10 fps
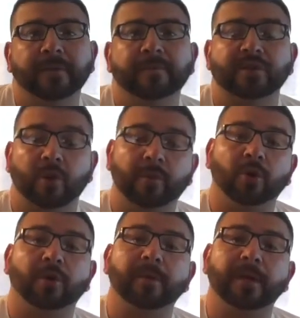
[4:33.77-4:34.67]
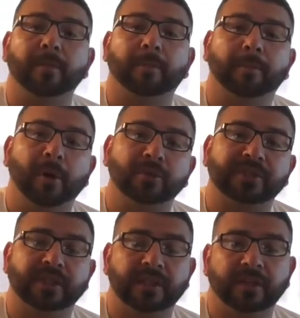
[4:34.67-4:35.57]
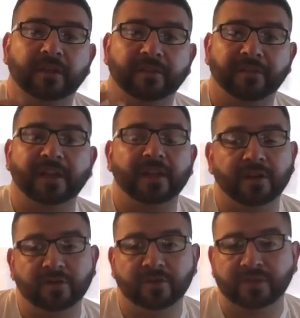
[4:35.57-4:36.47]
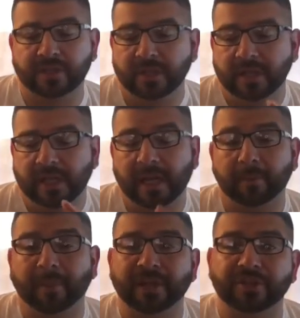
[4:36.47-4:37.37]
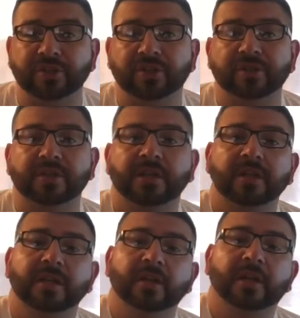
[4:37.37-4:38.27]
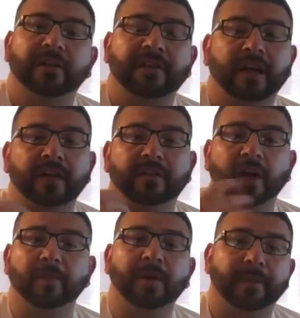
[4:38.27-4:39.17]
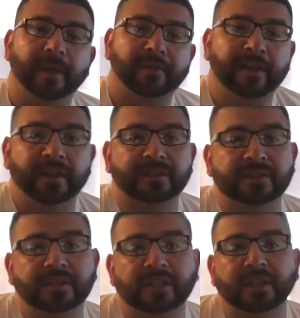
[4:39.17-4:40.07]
So I'm going to be posting videos and pictures of kind of upcoming events.